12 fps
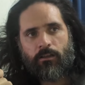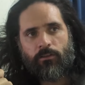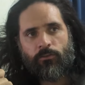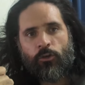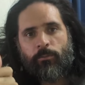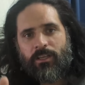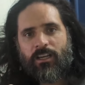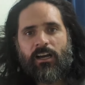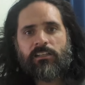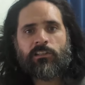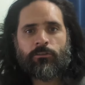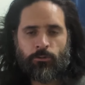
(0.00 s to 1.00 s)

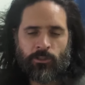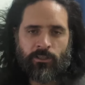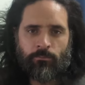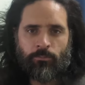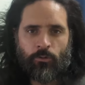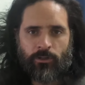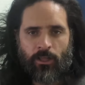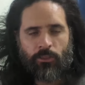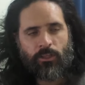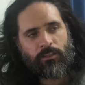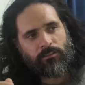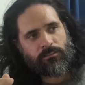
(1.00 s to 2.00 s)
nomikais are really important. I
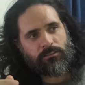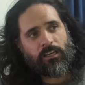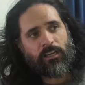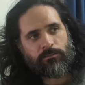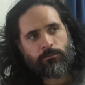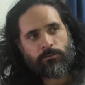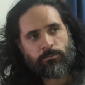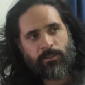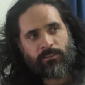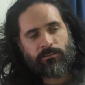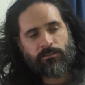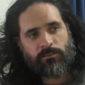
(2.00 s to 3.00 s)
think this is hard to
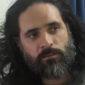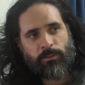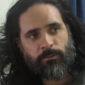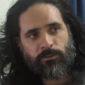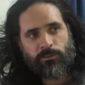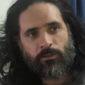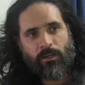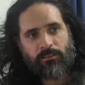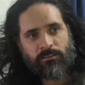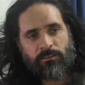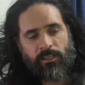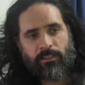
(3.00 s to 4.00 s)
explain to some people who don't
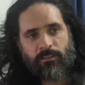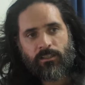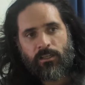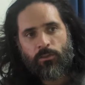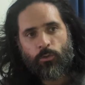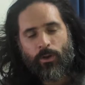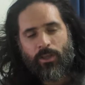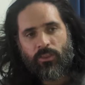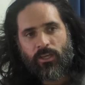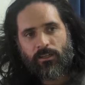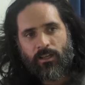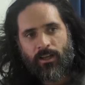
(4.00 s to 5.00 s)
understand the way
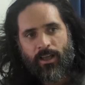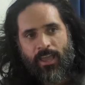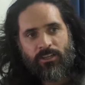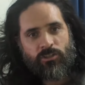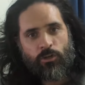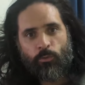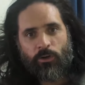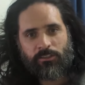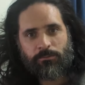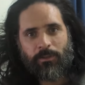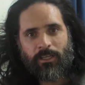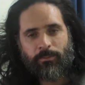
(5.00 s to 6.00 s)
that Asia
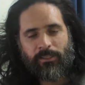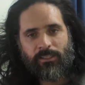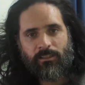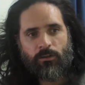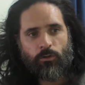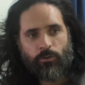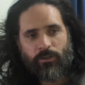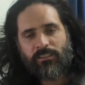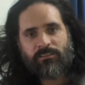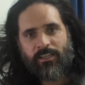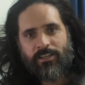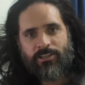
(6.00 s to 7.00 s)
works, maybe, or
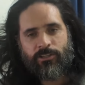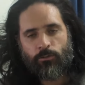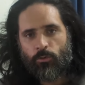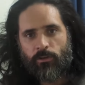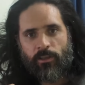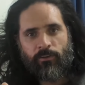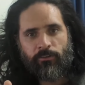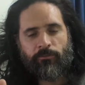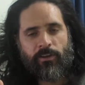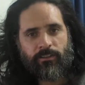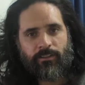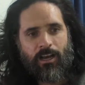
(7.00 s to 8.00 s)
East Asia, or even
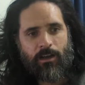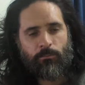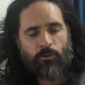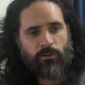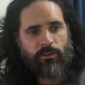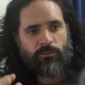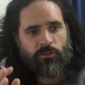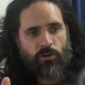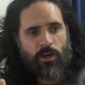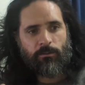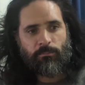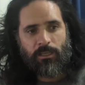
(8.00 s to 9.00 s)
Vietnam, or even
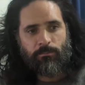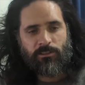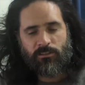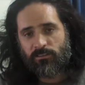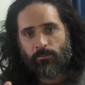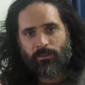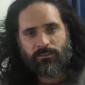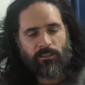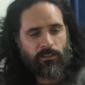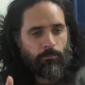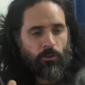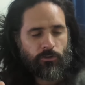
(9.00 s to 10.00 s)
China, maybe to some
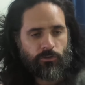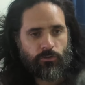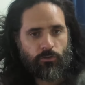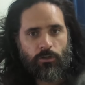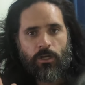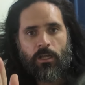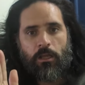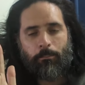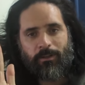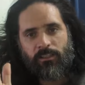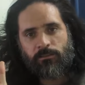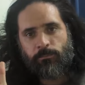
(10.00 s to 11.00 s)
extent. I'm not sure,
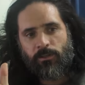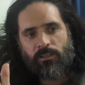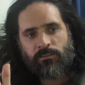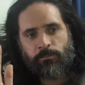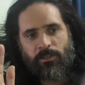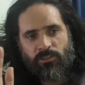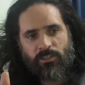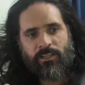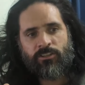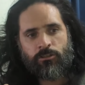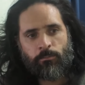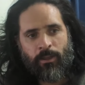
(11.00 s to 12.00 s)
but especially
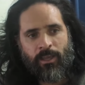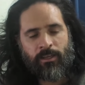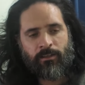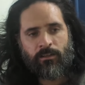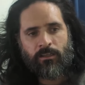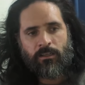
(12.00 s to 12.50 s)
in Japan,